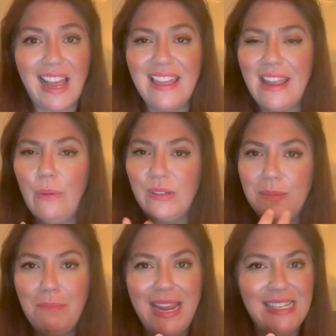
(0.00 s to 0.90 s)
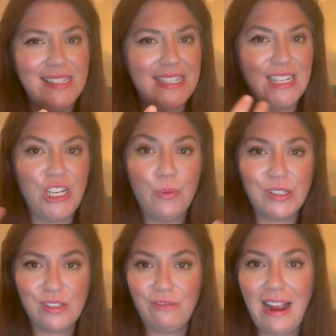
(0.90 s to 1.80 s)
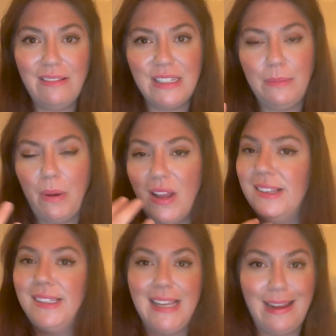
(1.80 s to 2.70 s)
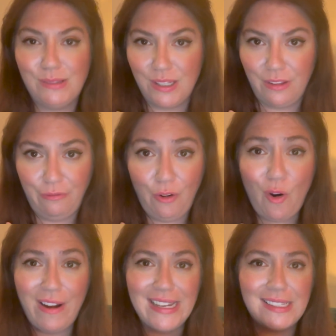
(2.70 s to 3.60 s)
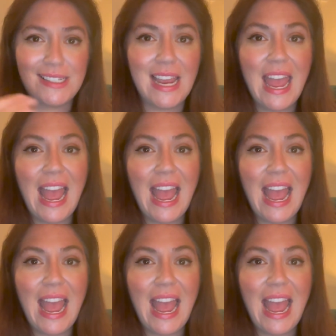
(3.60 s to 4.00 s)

and there was mist and you were surrounded by the sounds of the forest,